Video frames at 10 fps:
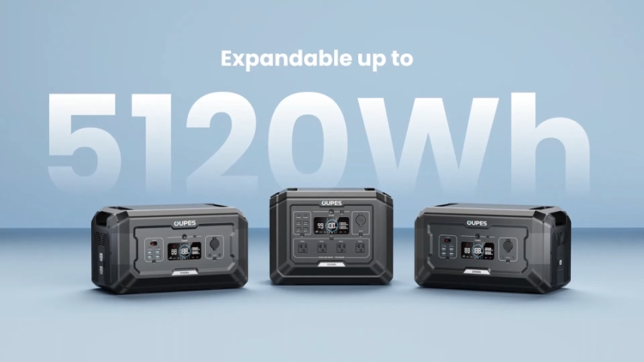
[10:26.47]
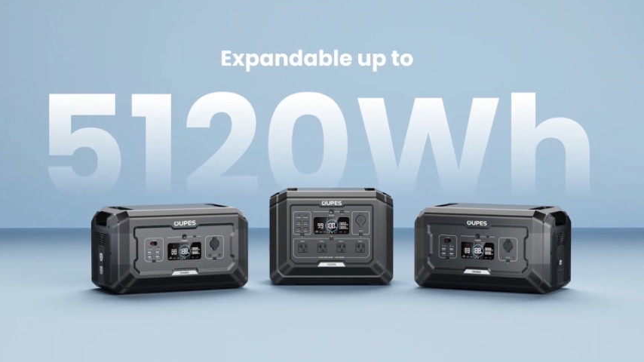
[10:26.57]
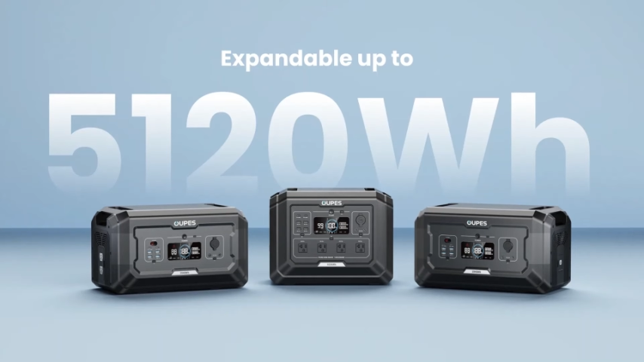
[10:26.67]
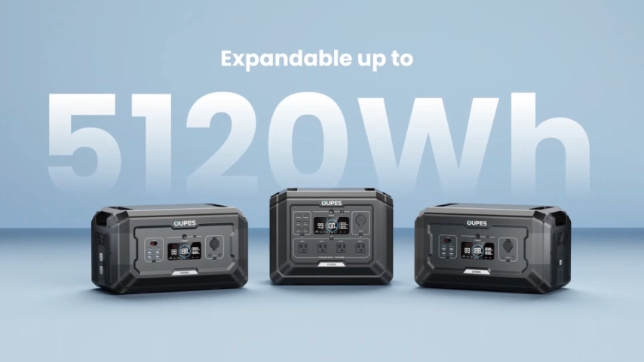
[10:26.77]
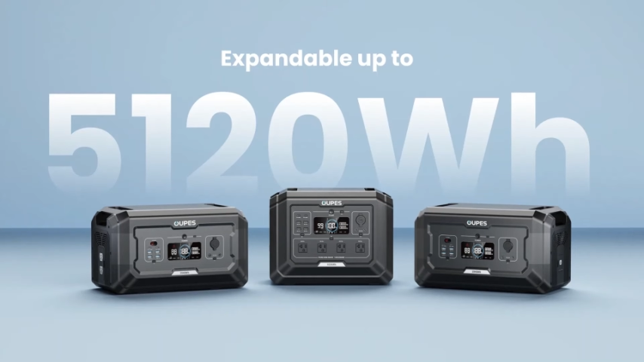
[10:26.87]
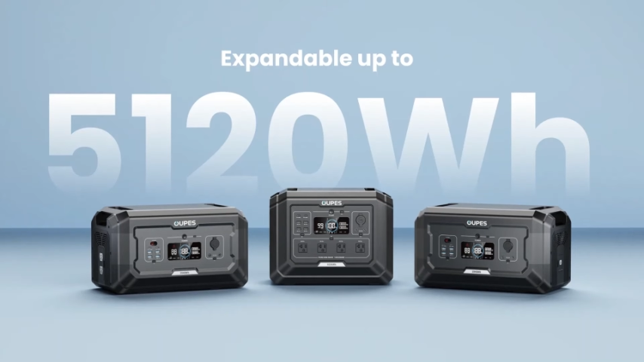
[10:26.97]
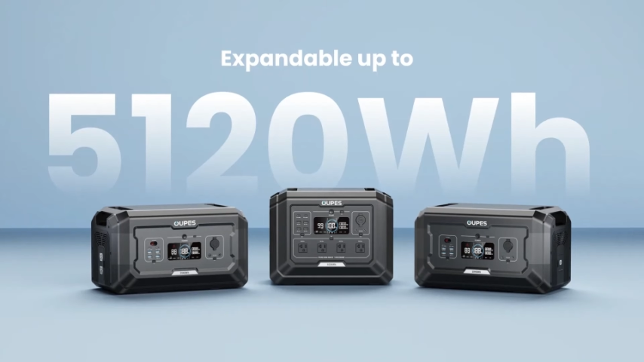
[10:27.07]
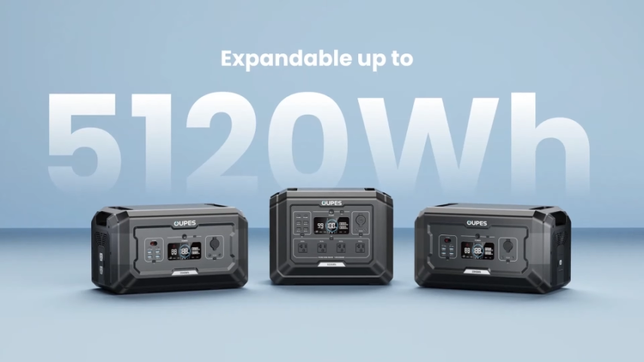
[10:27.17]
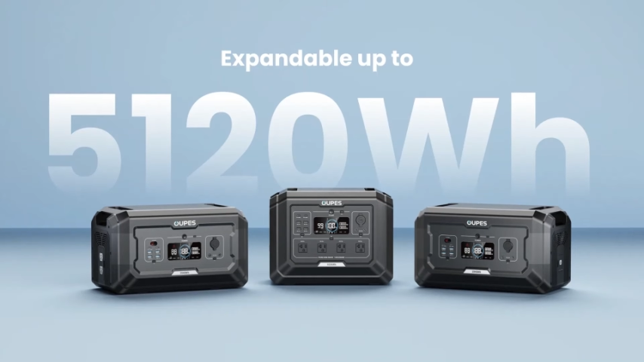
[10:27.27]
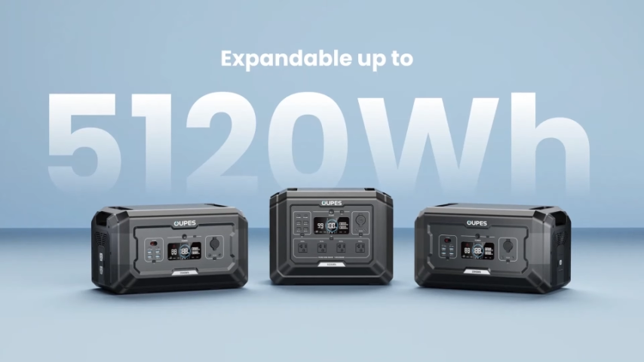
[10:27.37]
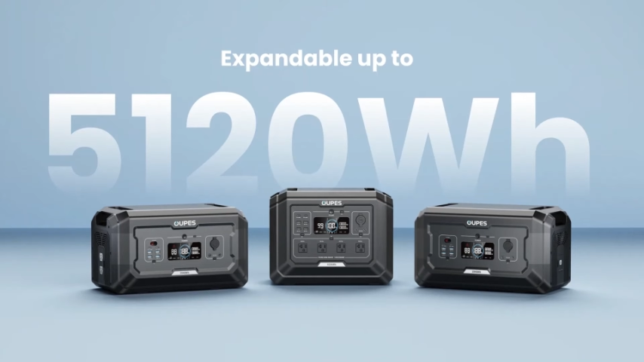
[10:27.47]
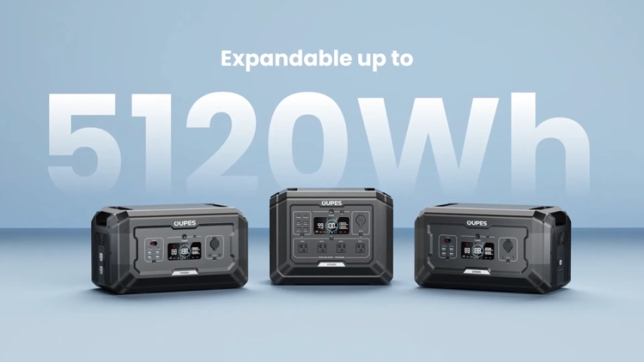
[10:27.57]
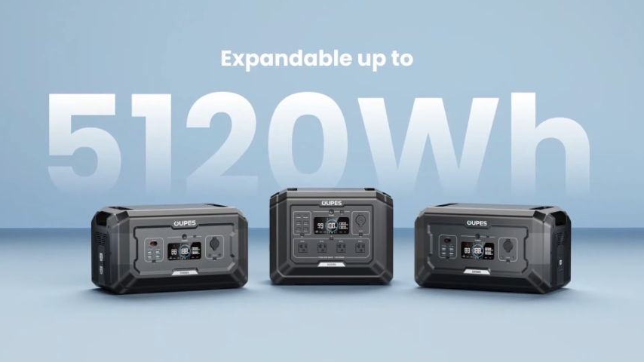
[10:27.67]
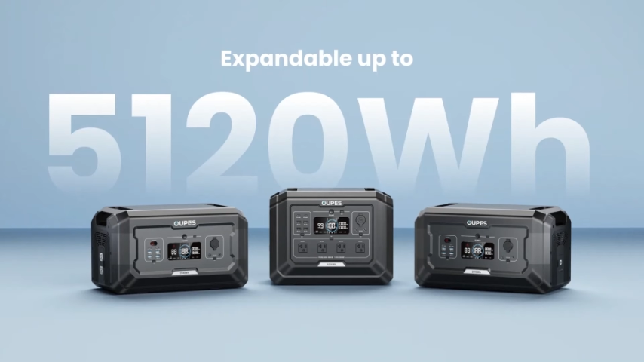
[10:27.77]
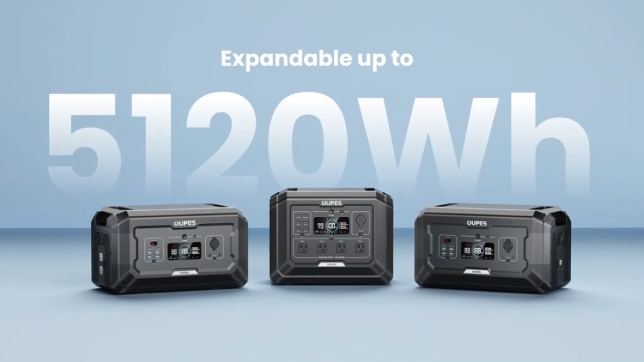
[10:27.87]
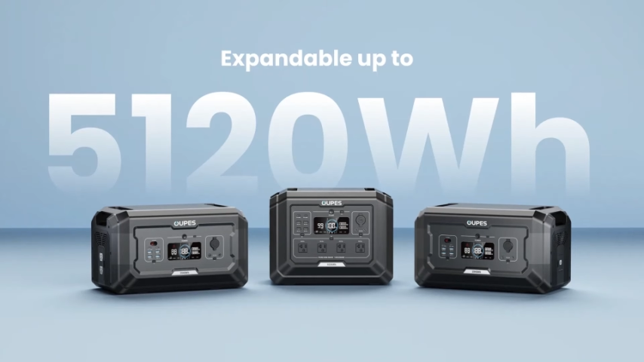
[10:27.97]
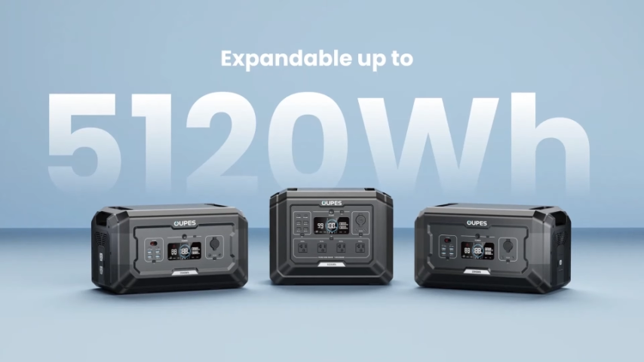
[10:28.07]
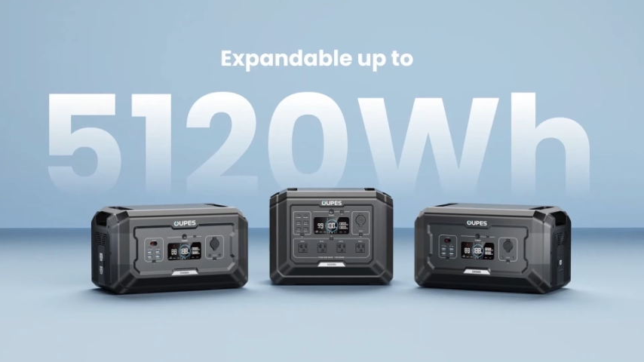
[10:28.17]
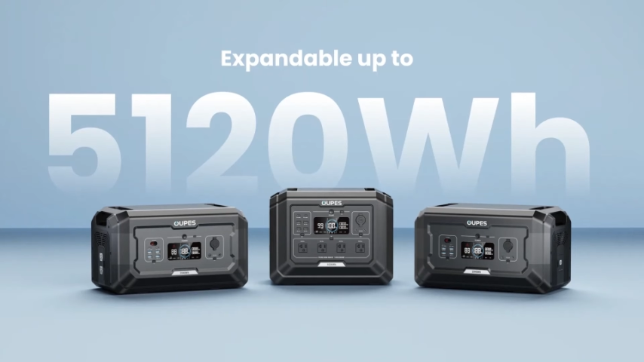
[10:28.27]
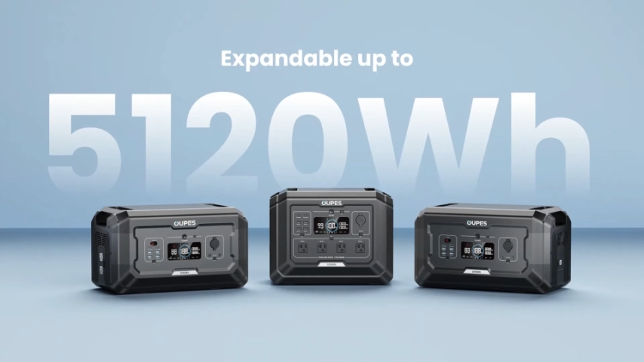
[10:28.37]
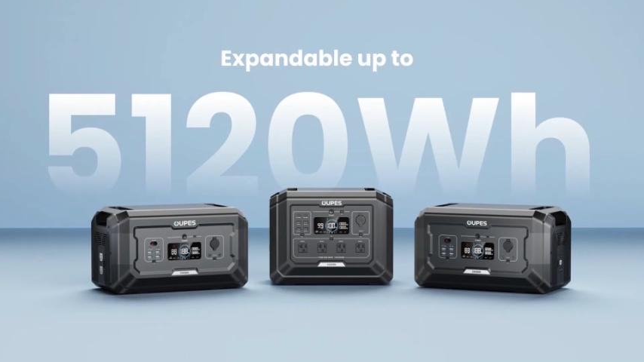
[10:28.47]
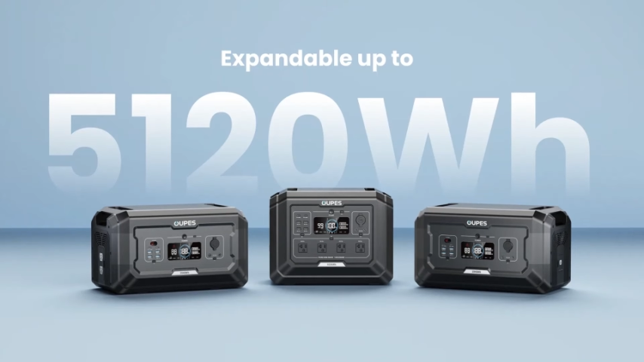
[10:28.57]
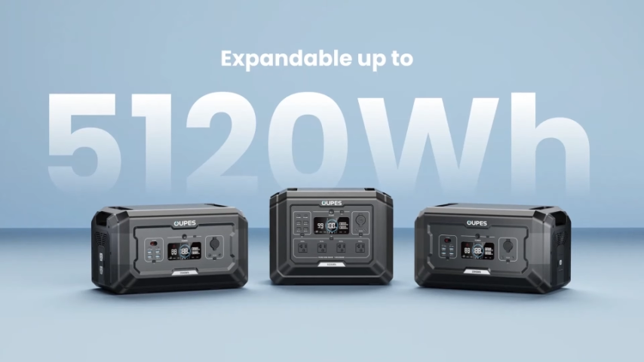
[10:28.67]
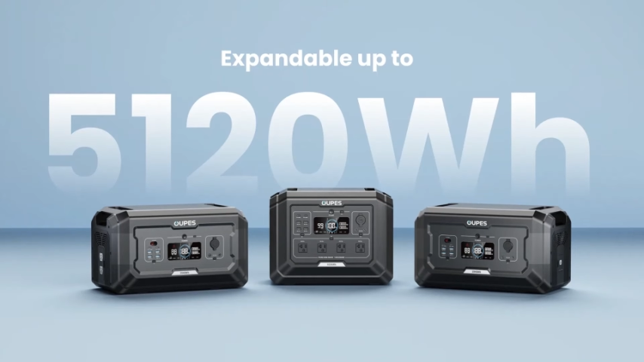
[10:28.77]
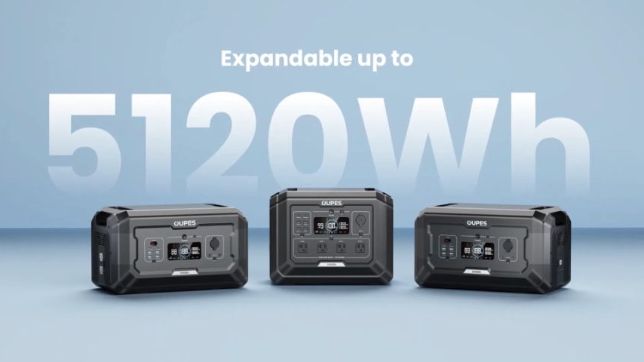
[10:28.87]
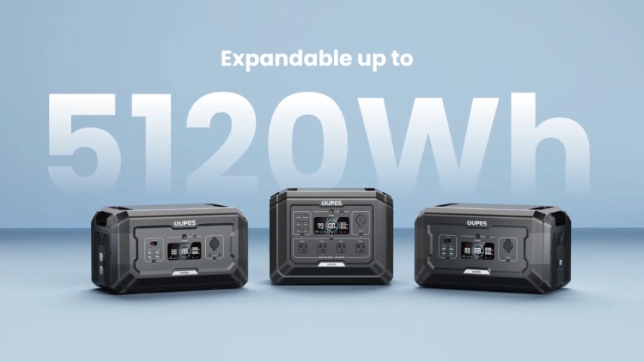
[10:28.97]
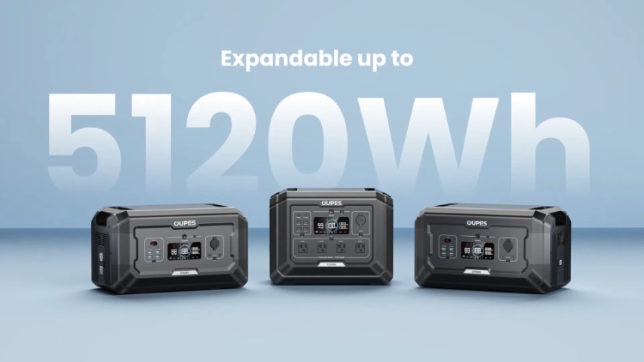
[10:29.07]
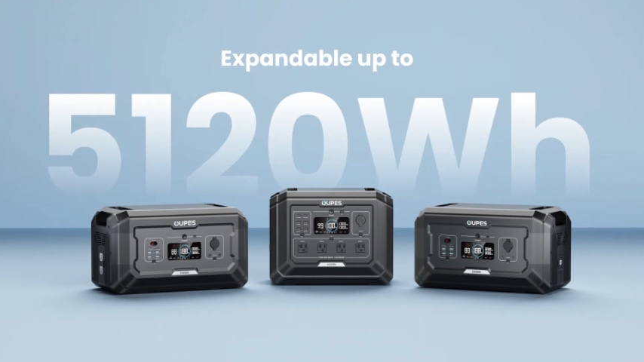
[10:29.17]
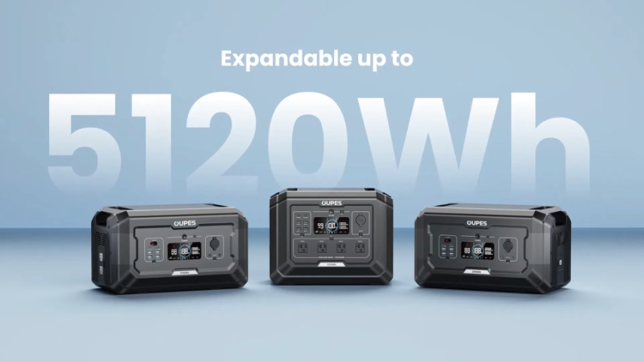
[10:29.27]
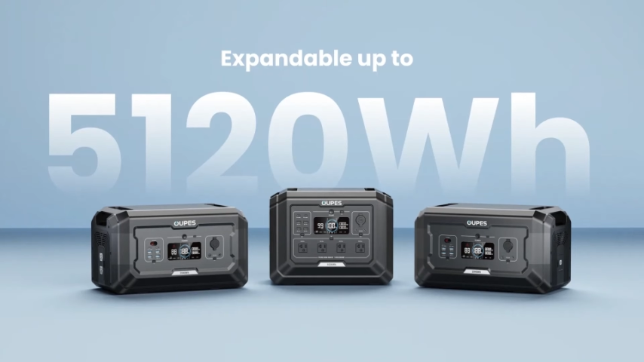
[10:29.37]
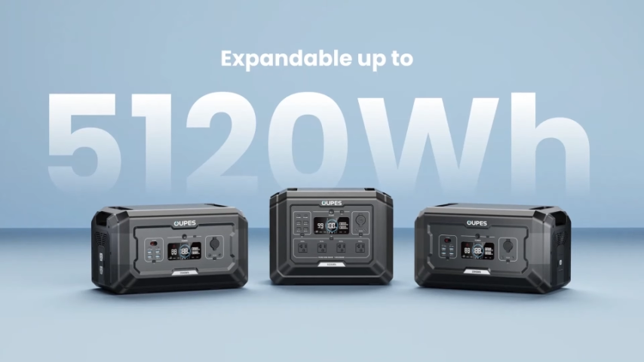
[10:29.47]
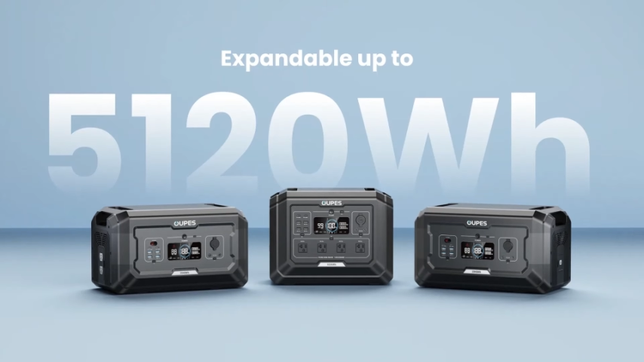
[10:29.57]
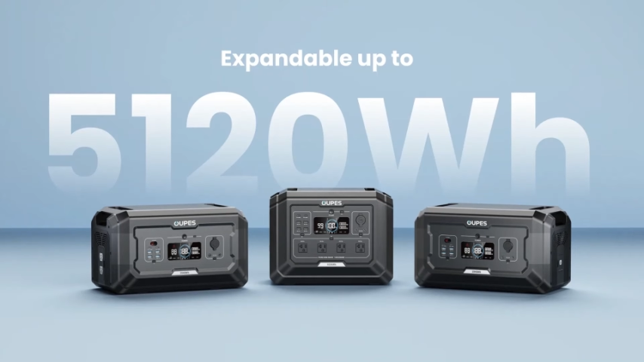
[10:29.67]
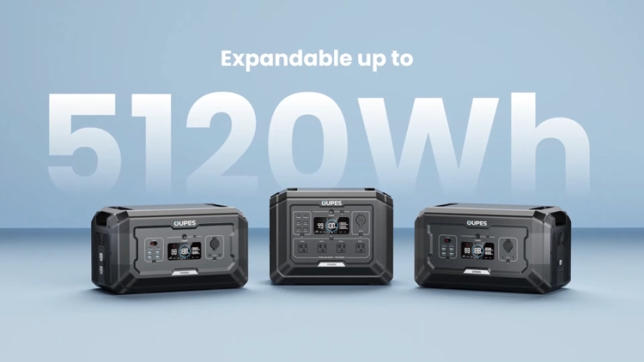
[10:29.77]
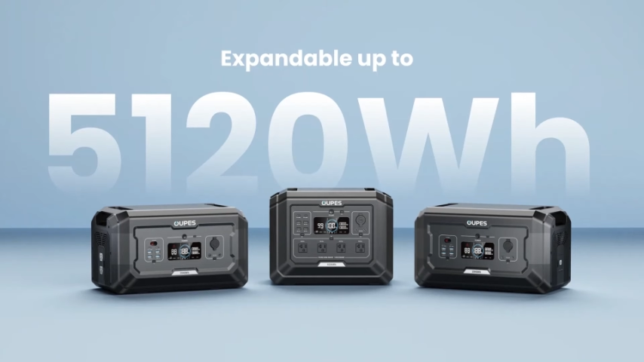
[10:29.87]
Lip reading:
(no speaker visible)